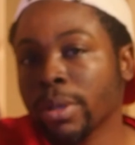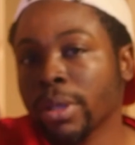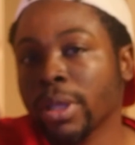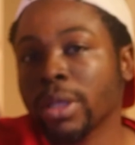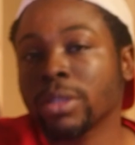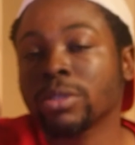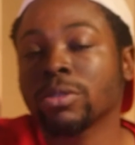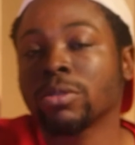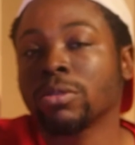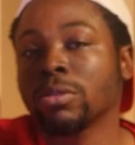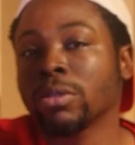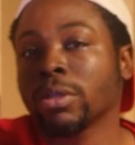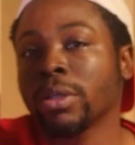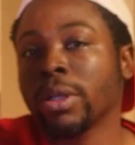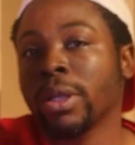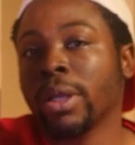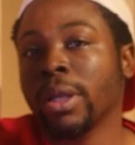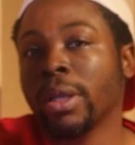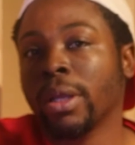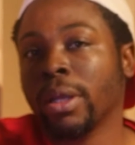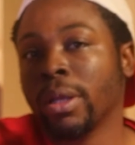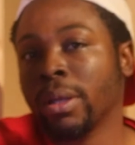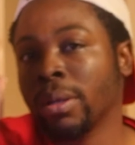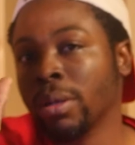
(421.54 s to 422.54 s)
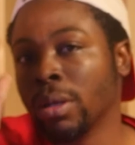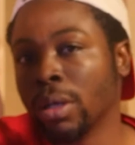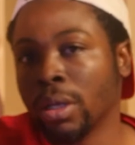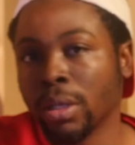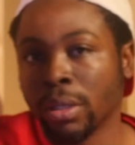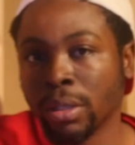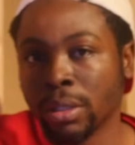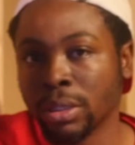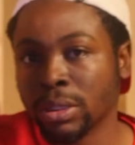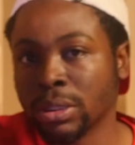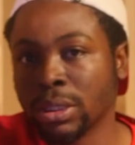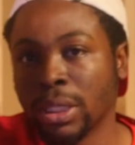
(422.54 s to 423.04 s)
that's holding it in
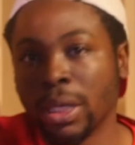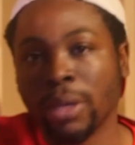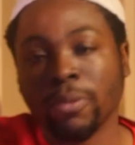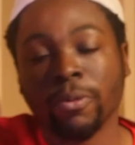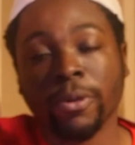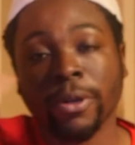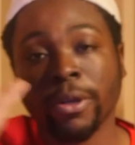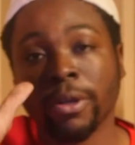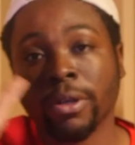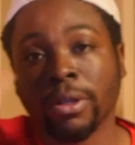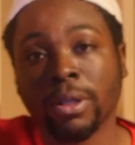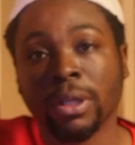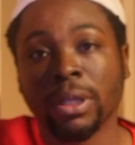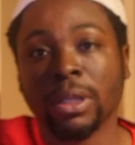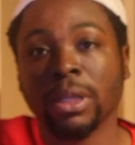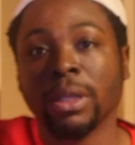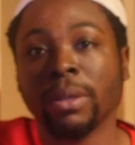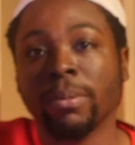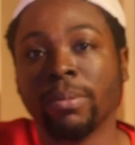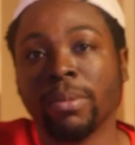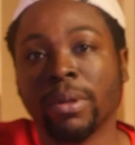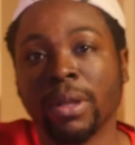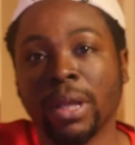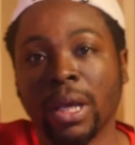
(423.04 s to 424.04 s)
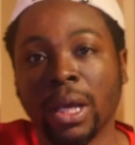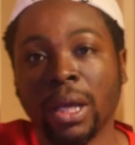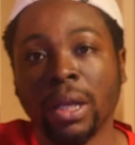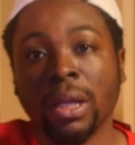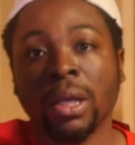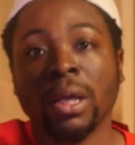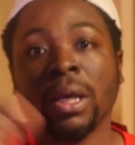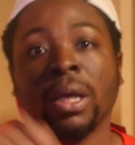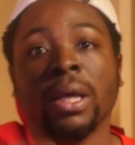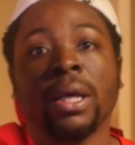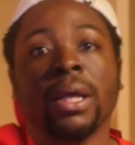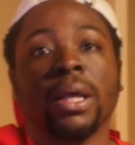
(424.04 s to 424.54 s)
on the side where you can clip that
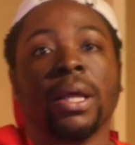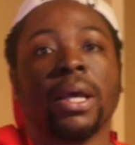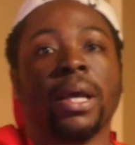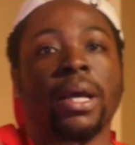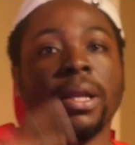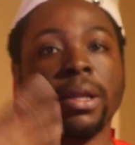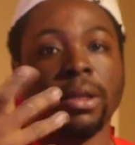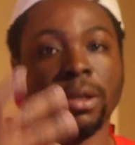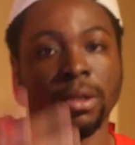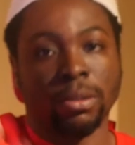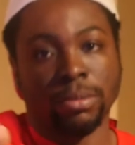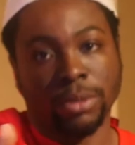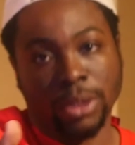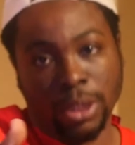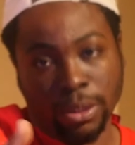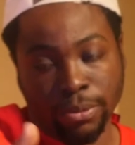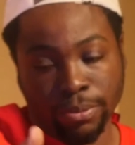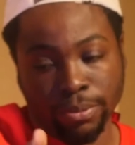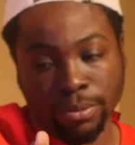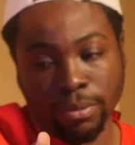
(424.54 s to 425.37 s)
and it comes out.